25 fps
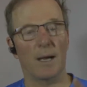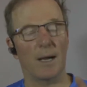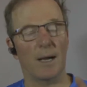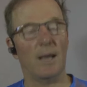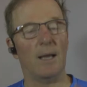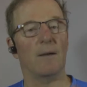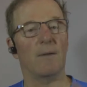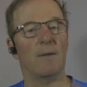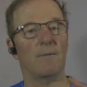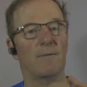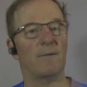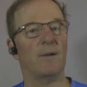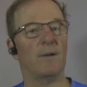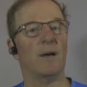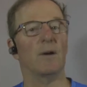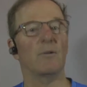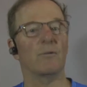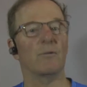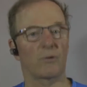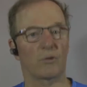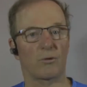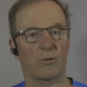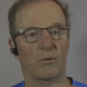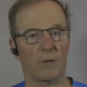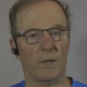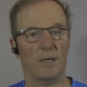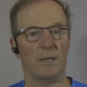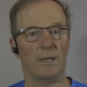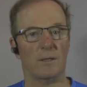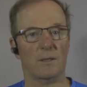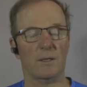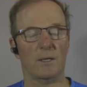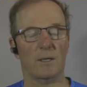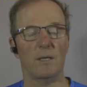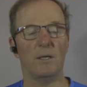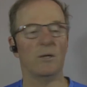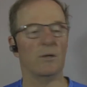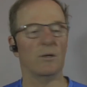I have found
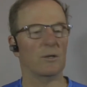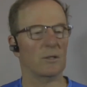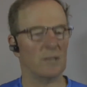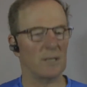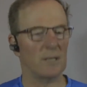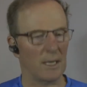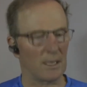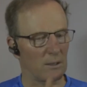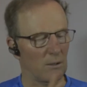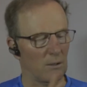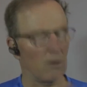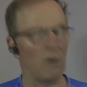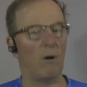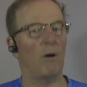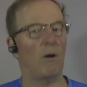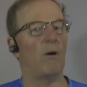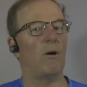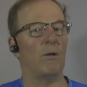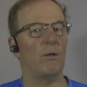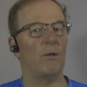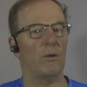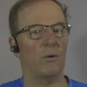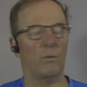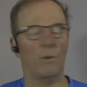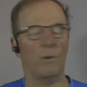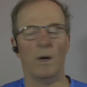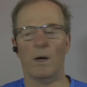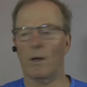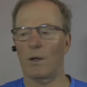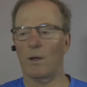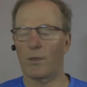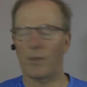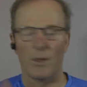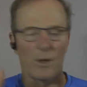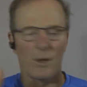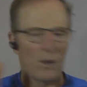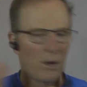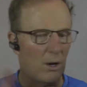Christ, and you could take all the
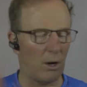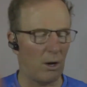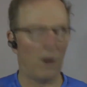wealth,